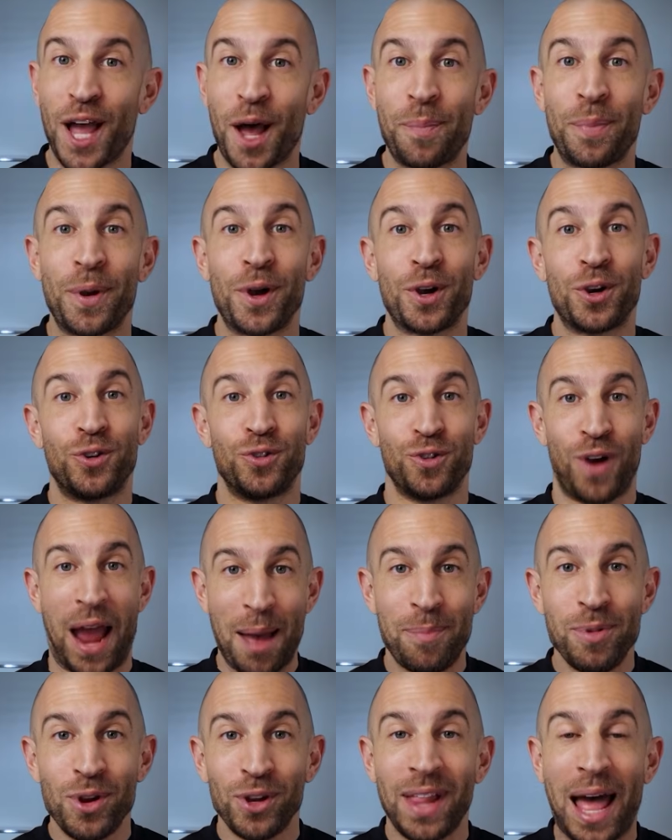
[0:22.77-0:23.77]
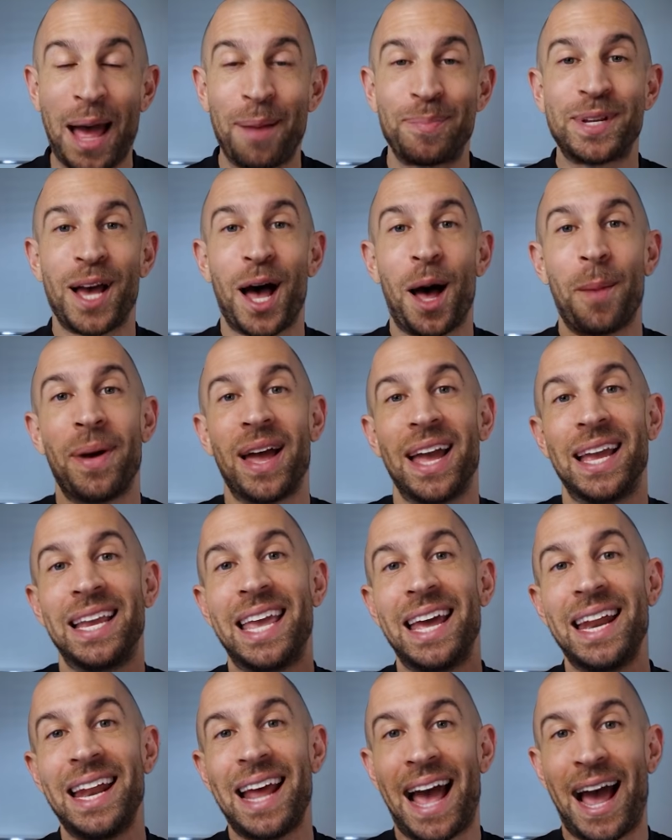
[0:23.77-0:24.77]
up, grab your laptop and
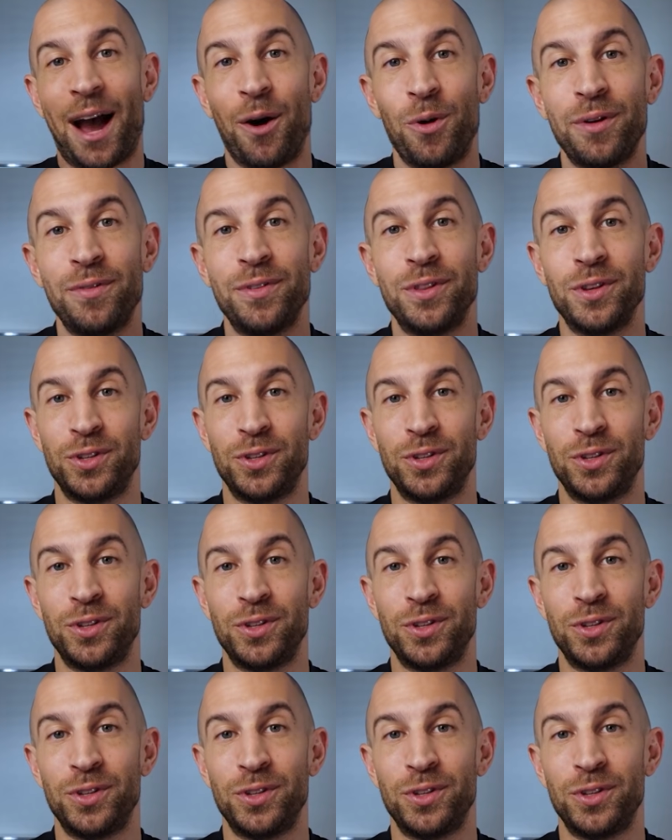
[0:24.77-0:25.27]
get out of the